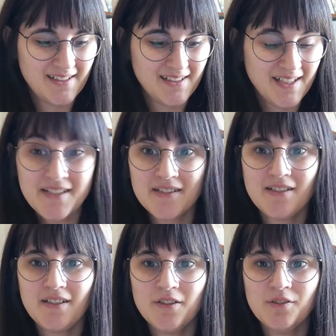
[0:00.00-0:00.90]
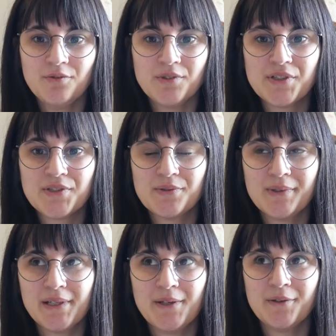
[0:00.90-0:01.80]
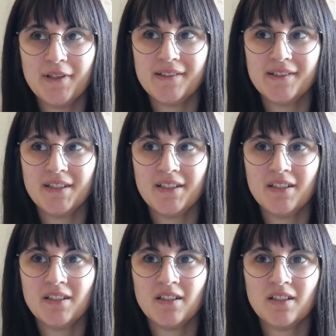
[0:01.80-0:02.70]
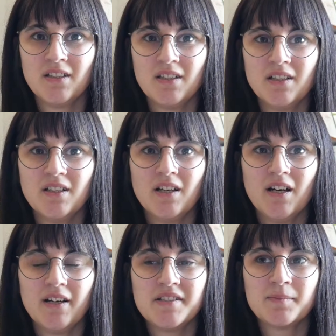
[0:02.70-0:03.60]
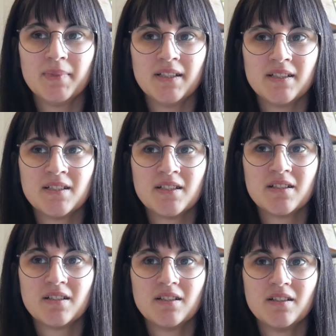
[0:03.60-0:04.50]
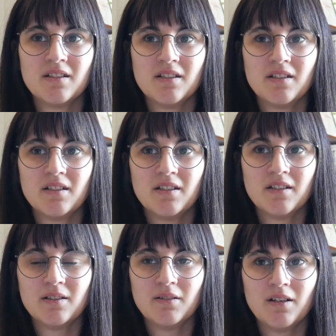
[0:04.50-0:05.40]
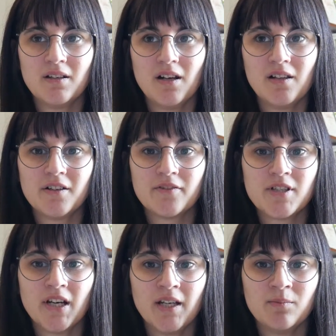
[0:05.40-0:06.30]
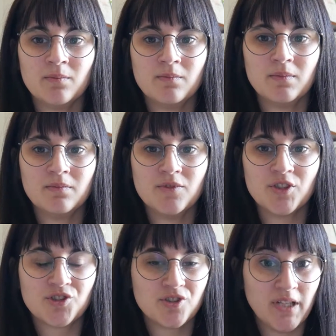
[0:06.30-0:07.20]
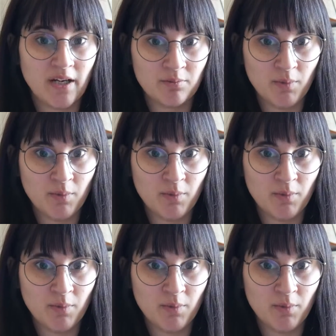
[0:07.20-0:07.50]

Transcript: Last year was really crazy. I spent a lot of time just down